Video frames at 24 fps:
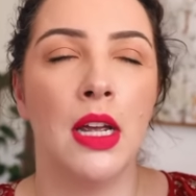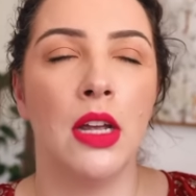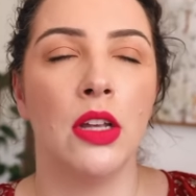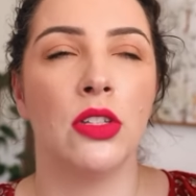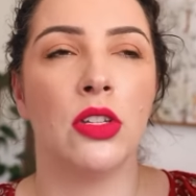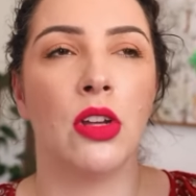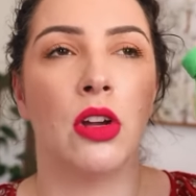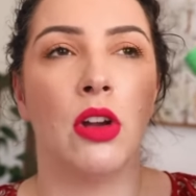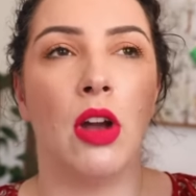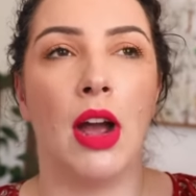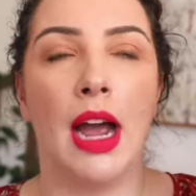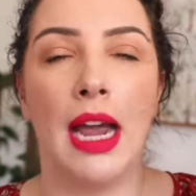
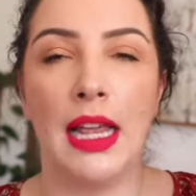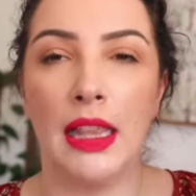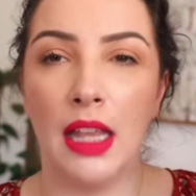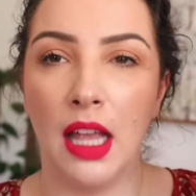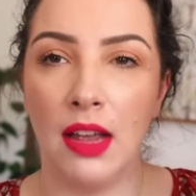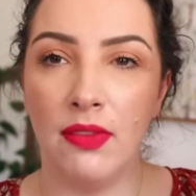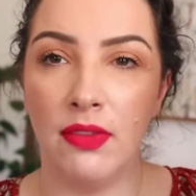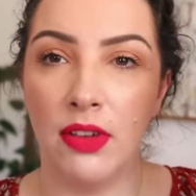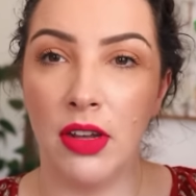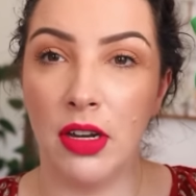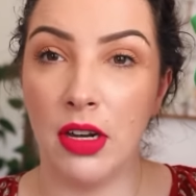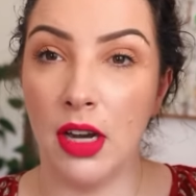So I
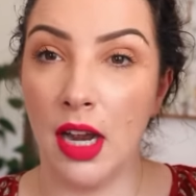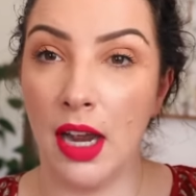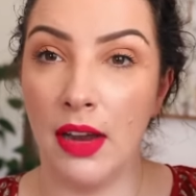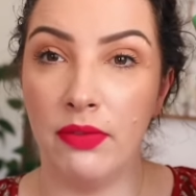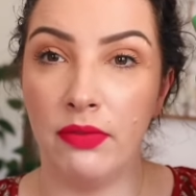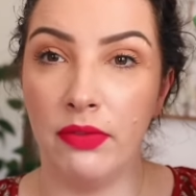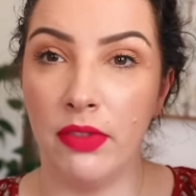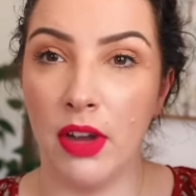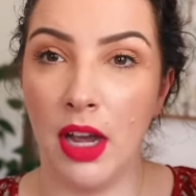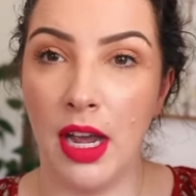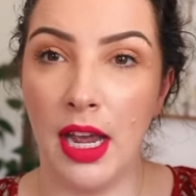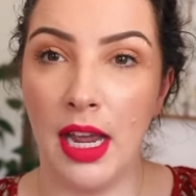love it.
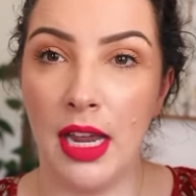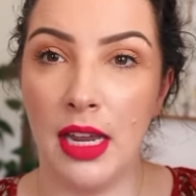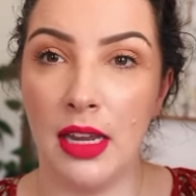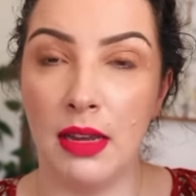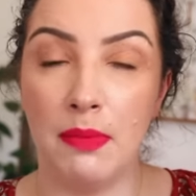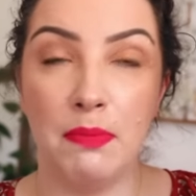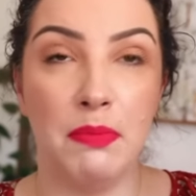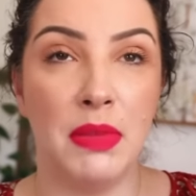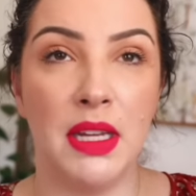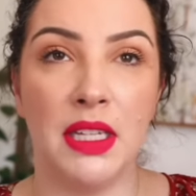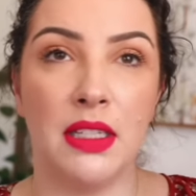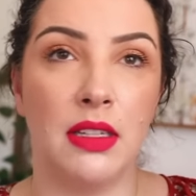I
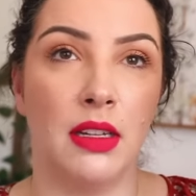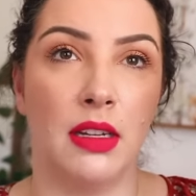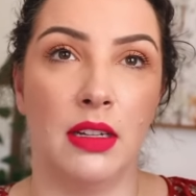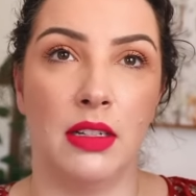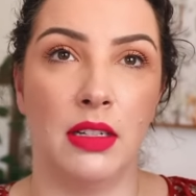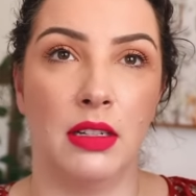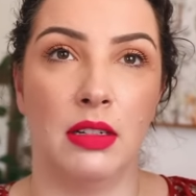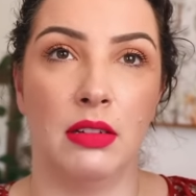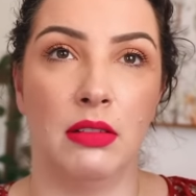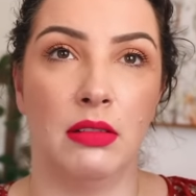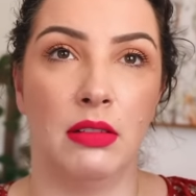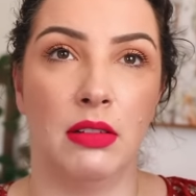miss
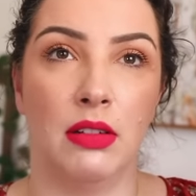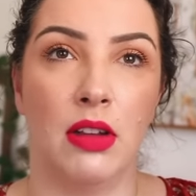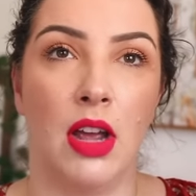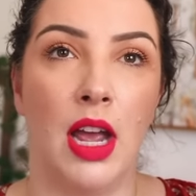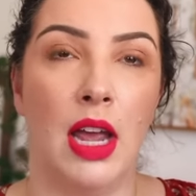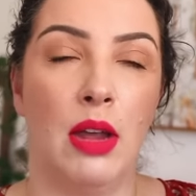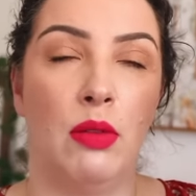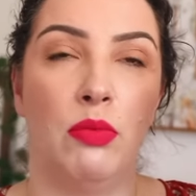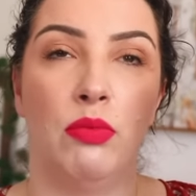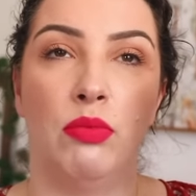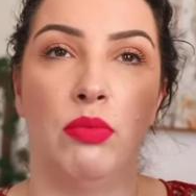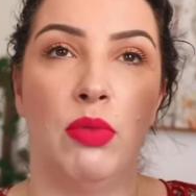it.
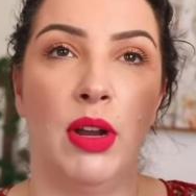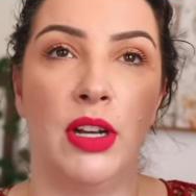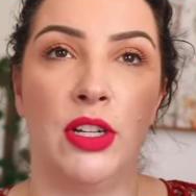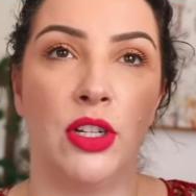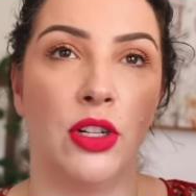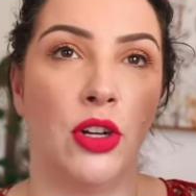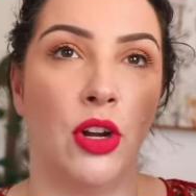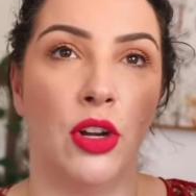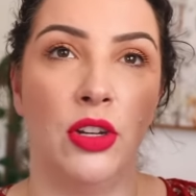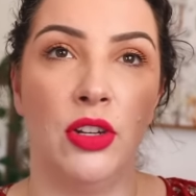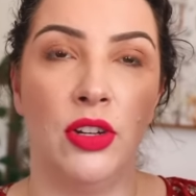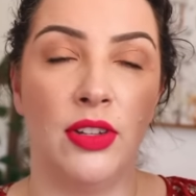I went to
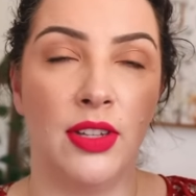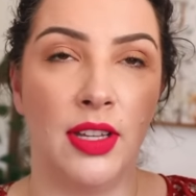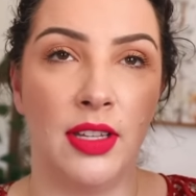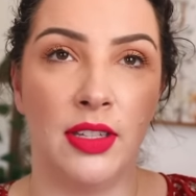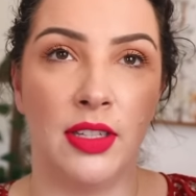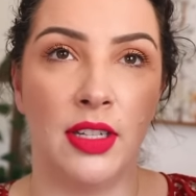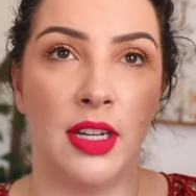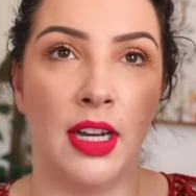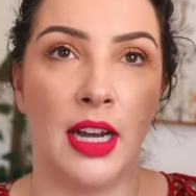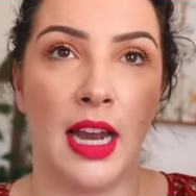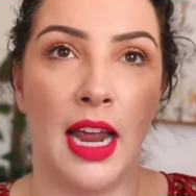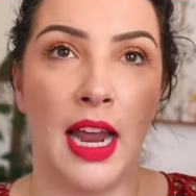go use
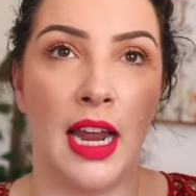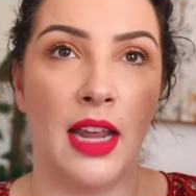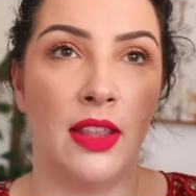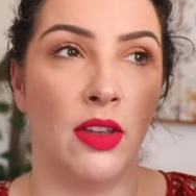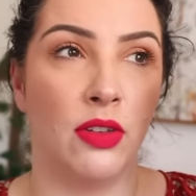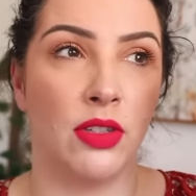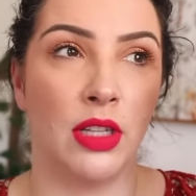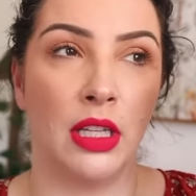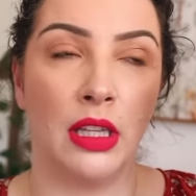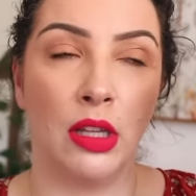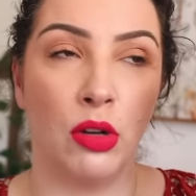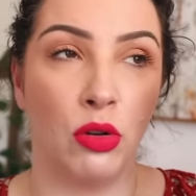this today. There
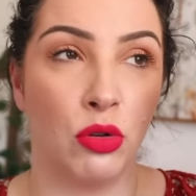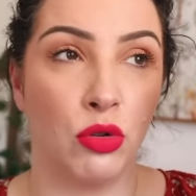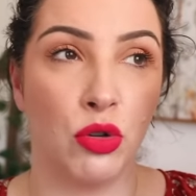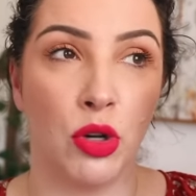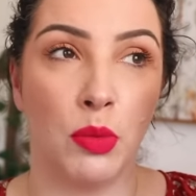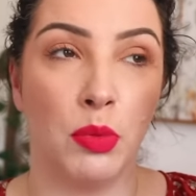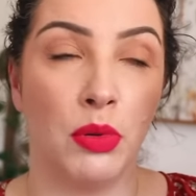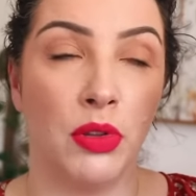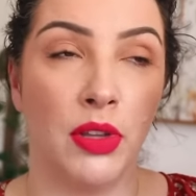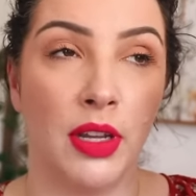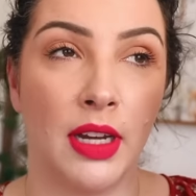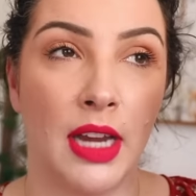was a little
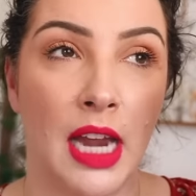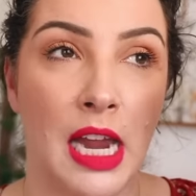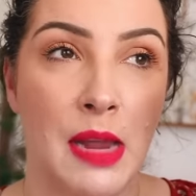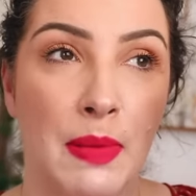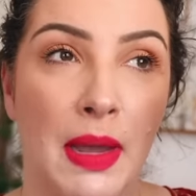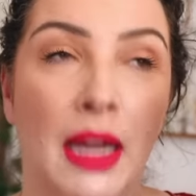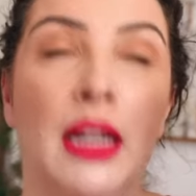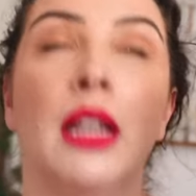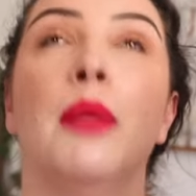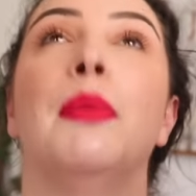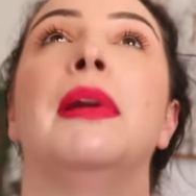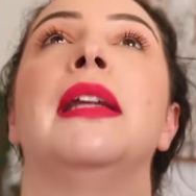dribble that came
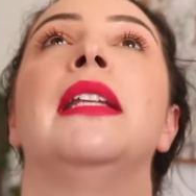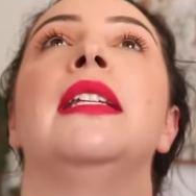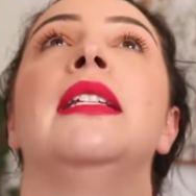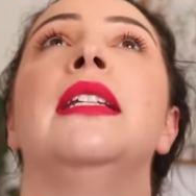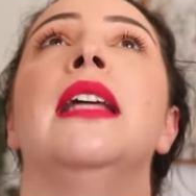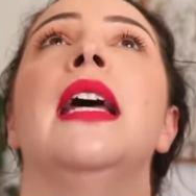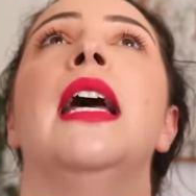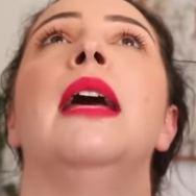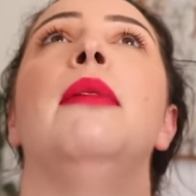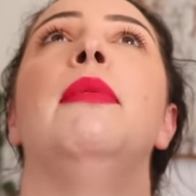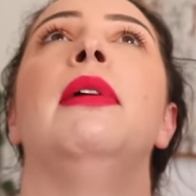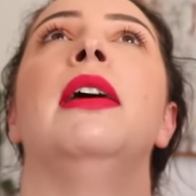out and I'm like,
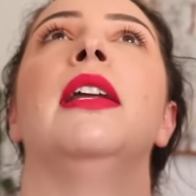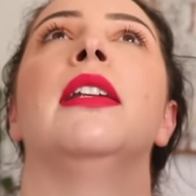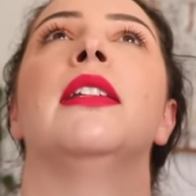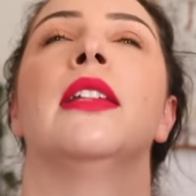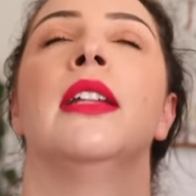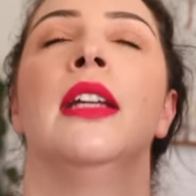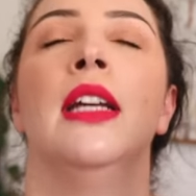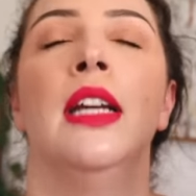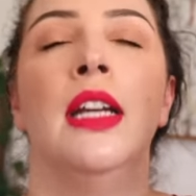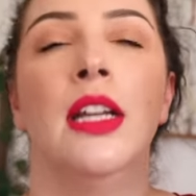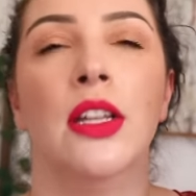damn it.